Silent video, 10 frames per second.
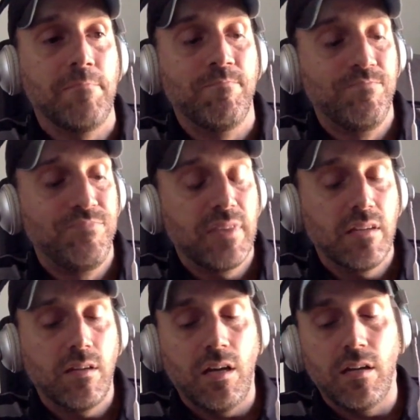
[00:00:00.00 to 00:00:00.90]
Um,
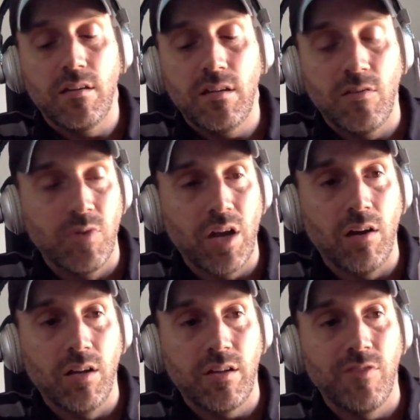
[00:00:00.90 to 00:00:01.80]
Uh, you know,
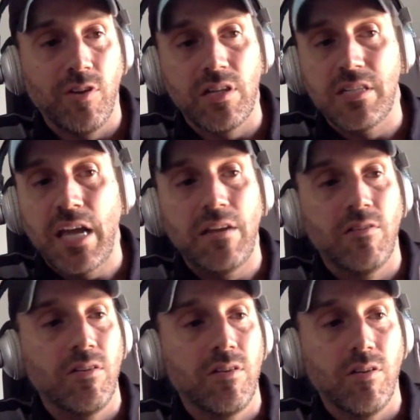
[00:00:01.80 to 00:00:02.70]
regardless of your
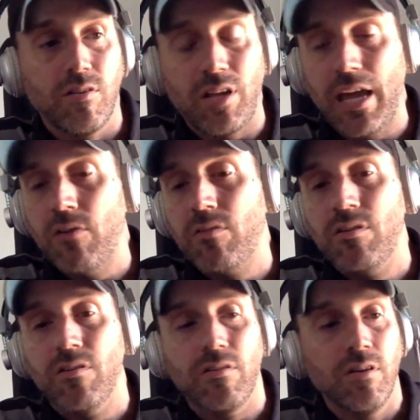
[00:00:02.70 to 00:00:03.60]
container, your cloud,
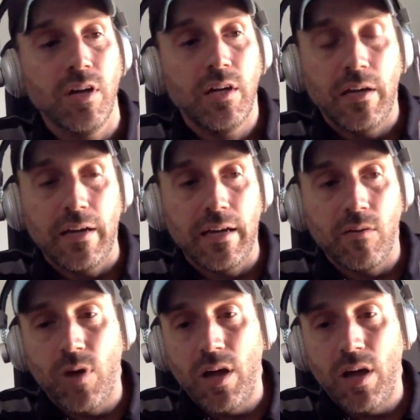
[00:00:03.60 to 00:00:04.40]
your uh,